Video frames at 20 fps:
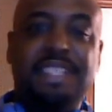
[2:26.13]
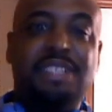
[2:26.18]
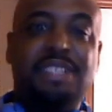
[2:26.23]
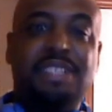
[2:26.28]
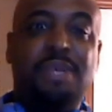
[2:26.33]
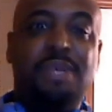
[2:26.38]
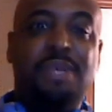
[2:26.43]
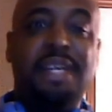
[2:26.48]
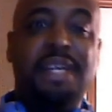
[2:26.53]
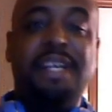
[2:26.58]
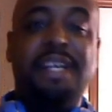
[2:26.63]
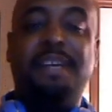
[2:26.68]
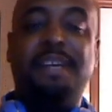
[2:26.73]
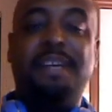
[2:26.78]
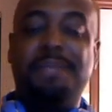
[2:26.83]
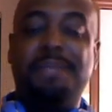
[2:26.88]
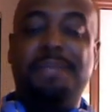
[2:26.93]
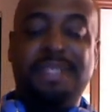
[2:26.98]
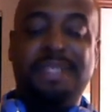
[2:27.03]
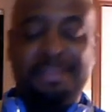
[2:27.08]
He got
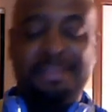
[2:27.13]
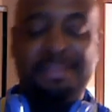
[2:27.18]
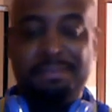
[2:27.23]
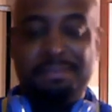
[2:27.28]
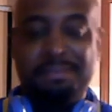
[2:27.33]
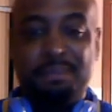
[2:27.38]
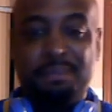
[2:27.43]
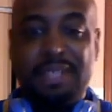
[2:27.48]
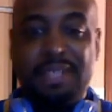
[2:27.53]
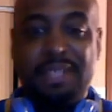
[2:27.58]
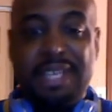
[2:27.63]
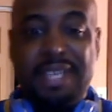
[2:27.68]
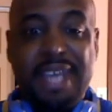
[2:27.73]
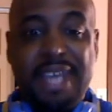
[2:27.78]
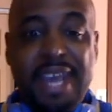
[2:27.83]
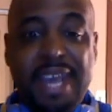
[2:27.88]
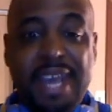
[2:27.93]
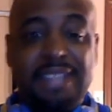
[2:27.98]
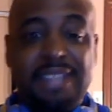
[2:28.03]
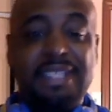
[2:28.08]

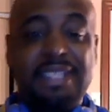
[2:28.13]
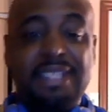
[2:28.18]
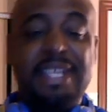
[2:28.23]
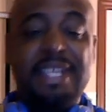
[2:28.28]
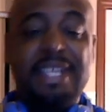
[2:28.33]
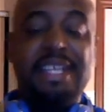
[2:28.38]
that.